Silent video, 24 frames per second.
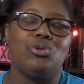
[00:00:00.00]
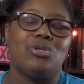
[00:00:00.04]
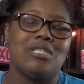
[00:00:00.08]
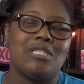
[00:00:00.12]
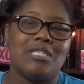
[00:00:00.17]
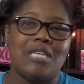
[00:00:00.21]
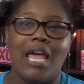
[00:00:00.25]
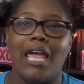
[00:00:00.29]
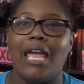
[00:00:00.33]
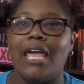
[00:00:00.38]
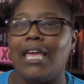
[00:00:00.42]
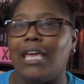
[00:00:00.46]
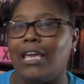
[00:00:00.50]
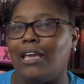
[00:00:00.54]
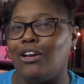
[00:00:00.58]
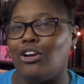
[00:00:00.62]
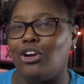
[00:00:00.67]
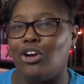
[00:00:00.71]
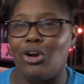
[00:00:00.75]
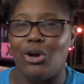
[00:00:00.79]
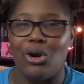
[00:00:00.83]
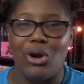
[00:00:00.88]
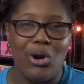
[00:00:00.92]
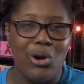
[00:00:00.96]
stay in
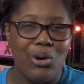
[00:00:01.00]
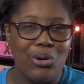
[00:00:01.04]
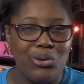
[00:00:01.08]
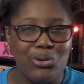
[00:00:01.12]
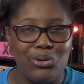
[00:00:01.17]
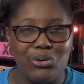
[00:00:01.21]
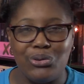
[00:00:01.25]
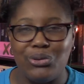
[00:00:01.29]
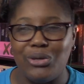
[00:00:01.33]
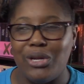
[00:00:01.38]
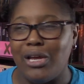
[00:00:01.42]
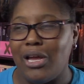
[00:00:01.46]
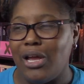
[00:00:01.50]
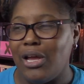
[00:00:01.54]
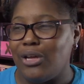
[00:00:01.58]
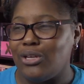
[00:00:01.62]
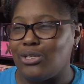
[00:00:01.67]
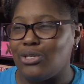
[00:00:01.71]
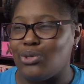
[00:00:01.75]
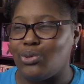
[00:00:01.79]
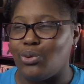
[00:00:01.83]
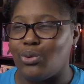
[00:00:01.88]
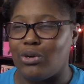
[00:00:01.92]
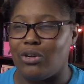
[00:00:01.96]
her own
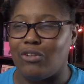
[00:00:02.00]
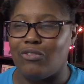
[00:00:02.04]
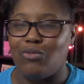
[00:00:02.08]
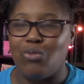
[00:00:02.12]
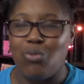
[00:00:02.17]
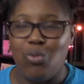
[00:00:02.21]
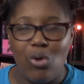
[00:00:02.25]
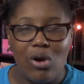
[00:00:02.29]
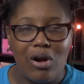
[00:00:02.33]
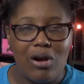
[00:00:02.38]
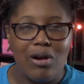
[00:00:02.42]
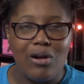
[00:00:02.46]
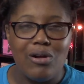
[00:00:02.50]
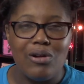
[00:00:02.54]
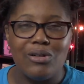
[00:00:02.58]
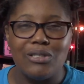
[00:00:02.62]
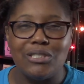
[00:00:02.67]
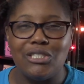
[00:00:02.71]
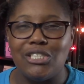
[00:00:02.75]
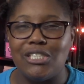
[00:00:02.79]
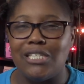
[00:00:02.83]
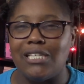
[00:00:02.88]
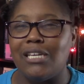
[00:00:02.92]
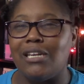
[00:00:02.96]
sort of world.
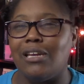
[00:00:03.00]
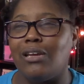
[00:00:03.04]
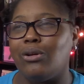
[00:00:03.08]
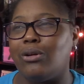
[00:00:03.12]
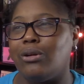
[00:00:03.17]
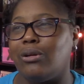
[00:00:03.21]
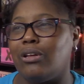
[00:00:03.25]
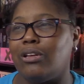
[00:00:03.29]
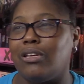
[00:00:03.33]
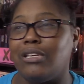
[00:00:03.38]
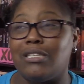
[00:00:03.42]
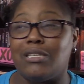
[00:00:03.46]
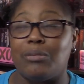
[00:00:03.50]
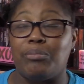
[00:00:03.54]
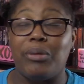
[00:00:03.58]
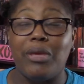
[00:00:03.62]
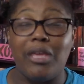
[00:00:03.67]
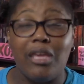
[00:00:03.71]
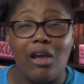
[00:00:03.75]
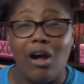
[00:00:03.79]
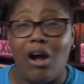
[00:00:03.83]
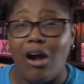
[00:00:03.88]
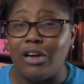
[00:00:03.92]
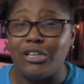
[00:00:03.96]
She is a
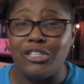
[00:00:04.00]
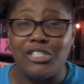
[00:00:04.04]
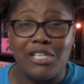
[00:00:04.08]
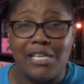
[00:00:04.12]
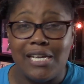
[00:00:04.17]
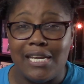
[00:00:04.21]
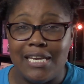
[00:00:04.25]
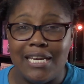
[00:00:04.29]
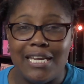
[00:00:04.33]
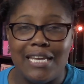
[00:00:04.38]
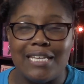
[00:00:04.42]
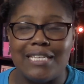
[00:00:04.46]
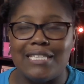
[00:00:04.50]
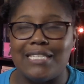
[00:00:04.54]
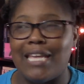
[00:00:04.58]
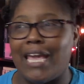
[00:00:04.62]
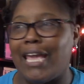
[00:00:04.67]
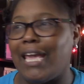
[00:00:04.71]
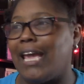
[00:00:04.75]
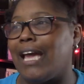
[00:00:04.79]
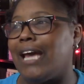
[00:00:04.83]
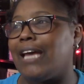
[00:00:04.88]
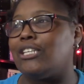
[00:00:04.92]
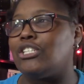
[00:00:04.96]
PR genius,
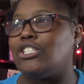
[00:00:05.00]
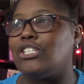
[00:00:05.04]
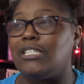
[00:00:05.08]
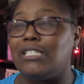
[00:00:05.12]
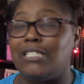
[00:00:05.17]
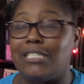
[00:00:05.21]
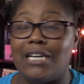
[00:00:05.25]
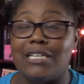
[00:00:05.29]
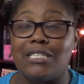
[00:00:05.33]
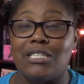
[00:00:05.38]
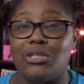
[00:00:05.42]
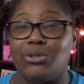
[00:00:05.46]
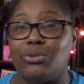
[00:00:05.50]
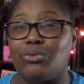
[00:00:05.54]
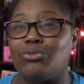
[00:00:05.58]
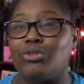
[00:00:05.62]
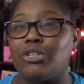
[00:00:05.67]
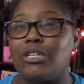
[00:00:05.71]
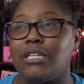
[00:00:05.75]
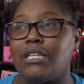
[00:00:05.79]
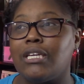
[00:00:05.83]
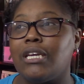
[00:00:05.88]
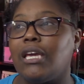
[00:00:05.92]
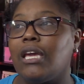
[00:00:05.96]
and she doesn't
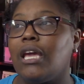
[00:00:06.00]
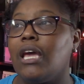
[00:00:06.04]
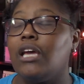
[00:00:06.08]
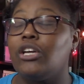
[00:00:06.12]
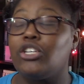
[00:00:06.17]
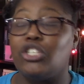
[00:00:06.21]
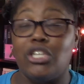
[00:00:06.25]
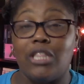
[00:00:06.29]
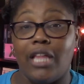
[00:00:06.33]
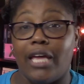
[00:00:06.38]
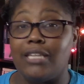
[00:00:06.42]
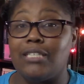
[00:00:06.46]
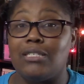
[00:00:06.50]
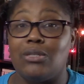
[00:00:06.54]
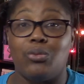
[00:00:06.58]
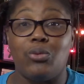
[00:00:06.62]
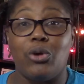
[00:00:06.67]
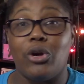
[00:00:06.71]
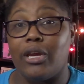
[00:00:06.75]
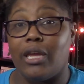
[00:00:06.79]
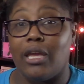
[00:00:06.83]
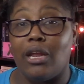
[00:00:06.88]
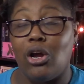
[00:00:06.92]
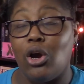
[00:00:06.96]
really, she likes to
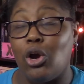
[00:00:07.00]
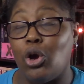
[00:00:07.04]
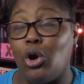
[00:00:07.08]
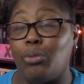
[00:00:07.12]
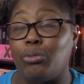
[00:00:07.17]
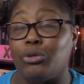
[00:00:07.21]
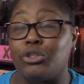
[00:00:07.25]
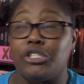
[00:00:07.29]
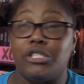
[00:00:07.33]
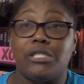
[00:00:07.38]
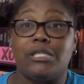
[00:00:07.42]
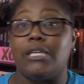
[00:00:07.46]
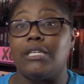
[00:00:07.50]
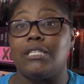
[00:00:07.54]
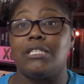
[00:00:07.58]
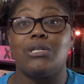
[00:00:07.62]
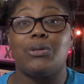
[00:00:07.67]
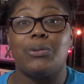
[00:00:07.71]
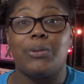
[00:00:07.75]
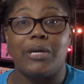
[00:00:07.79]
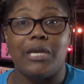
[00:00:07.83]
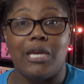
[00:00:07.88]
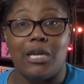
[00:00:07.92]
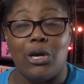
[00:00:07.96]
work at home, or she gets to
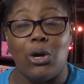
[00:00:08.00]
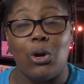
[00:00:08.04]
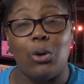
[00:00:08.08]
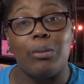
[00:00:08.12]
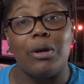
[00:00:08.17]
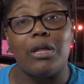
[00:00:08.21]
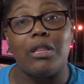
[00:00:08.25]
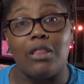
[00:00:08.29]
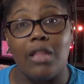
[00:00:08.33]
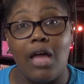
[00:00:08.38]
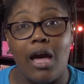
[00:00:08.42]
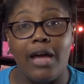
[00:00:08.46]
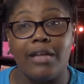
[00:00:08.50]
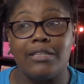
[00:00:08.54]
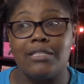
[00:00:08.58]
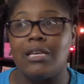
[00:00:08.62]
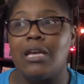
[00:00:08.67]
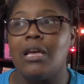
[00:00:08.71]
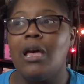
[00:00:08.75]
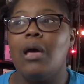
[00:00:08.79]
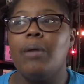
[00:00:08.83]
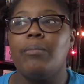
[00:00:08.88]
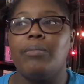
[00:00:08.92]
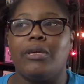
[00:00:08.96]
work at home a lot
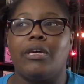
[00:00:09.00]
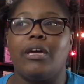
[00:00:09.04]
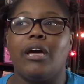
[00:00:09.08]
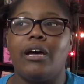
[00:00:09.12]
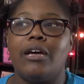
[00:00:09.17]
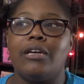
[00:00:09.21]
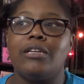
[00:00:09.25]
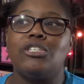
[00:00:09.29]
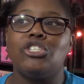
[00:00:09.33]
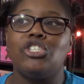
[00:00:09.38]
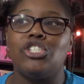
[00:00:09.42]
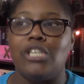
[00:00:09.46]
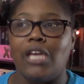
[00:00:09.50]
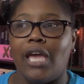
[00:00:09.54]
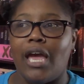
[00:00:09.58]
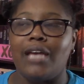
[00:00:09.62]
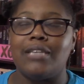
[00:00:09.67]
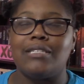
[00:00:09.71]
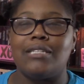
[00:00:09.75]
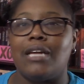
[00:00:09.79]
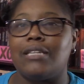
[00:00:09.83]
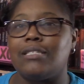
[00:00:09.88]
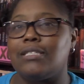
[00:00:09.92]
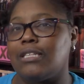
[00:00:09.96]
because she
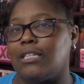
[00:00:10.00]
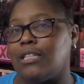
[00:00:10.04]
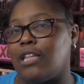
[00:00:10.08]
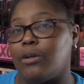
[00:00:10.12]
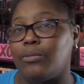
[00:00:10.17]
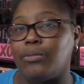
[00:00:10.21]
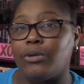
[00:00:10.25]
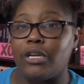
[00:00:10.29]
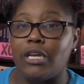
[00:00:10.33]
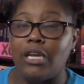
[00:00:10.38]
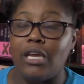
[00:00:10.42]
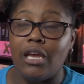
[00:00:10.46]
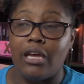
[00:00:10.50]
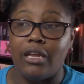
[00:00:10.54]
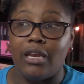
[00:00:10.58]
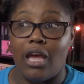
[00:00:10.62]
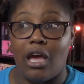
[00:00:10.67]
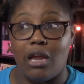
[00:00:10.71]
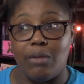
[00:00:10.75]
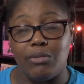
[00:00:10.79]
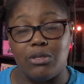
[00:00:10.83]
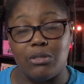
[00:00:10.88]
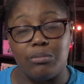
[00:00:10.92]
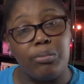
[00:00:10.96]
has that celebrity
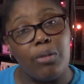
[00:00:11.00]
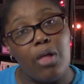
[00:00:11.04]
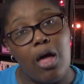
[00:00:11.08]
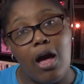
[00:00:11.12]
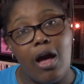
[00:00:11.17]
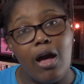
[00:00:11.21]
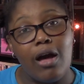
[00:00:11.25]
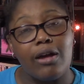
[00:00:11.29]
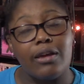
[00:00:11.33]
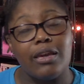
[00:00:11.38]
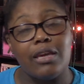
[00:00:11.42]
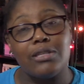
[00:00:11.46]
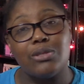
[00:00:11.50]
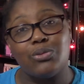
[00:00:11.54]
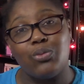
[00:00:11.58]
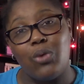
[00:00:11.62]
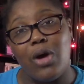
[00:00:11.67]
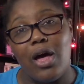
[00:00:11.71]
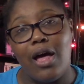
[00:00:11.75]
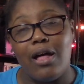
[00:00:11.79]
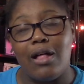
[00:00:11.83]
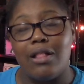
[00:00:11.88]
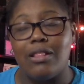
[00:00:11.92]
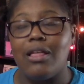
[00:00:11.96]
anonymous blog as
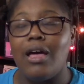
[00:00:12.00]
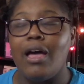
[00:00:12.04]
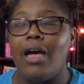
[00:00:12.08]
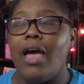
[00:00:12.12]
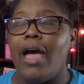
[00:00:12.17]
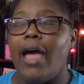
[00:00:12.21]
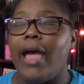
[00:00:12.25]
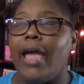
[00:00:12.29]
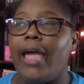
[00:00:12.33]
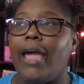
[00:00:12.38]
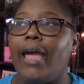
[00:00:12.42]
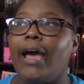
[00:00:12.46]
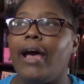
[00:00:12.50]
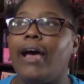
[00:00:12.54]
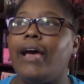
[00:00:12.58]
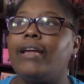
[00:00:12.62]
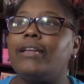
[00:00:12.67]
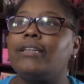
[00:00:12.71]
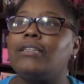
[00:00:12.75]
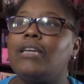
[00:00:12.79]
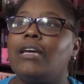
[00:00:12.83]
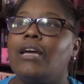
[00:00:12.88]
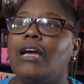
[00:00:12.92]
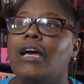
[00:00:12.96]
well.
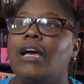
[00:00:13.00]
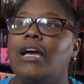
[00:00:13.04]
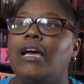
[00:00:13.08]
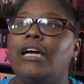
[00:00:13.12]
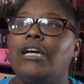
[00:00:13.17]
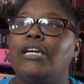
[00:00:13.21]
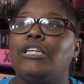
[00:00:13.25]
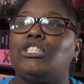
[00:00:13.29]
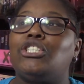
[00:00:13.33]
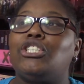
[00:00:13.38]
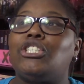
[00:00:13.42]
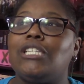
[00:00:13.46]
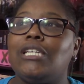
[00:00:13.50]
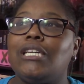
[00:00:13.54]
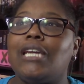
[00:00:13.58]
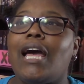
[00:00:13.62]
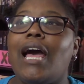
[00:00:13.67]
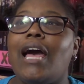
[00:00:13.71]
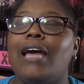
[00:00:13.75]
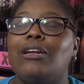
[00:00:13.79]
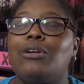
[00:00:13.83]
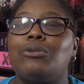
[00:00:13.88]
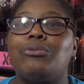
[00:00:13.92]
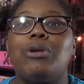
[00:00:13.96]
And she
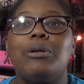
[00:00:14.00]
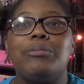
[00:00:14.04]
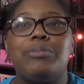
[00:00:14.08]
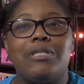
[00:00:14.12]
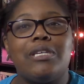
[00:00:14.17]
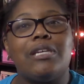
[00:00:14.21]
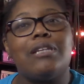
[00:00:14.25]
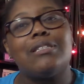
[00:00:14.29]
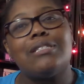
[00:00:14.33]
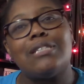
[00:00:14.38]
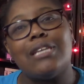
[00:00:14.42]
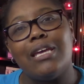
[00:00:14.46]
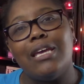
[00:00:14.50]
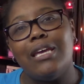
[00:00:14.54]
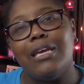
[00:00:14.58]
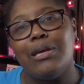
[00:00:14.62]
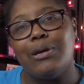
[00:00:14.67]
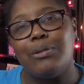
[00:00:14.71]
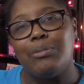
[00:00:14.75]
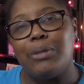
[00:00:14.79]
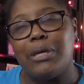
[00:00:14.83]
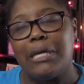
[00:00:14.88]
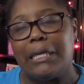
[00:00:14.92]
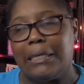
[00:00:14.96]
kind of rips into
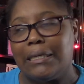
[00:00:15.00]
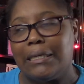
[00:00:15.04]
him